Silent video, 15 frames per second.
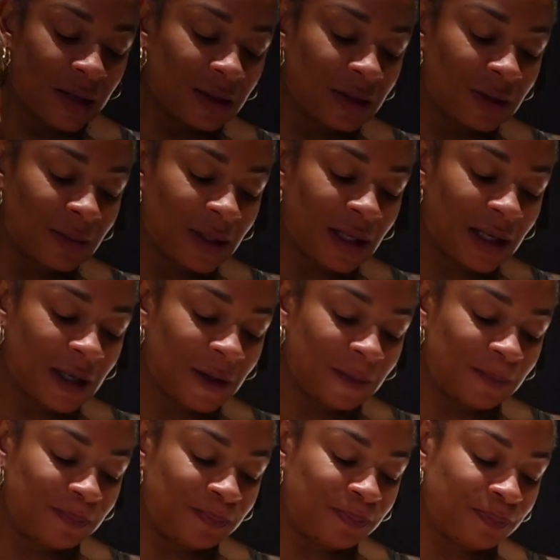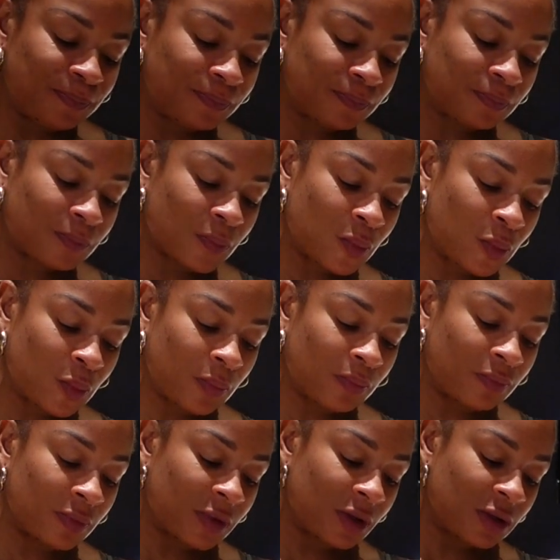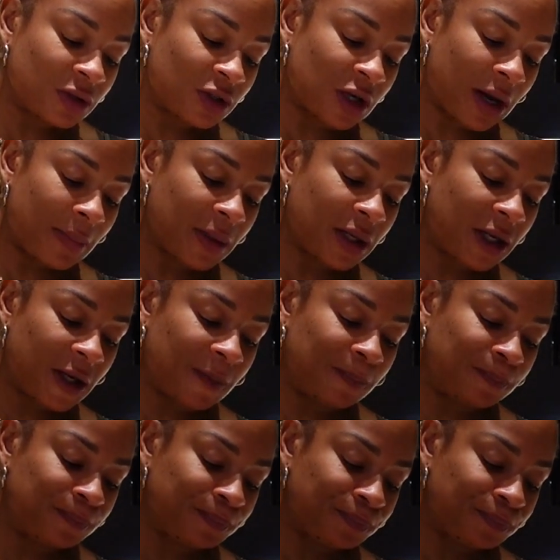Scoop that out, chop it up.